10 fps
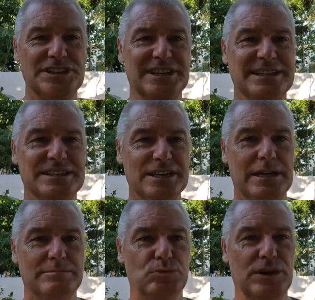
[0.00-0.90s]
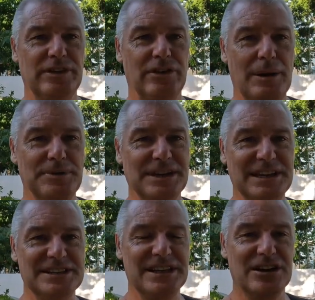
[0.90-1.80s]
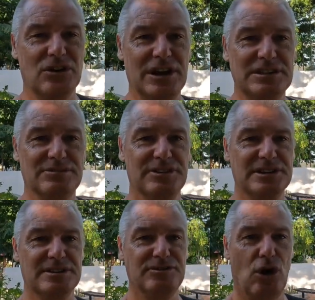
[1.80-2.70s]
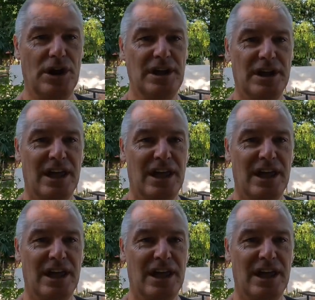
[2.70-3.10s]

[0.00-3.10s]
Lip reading: seeing teams, when they're up against a great defensive line,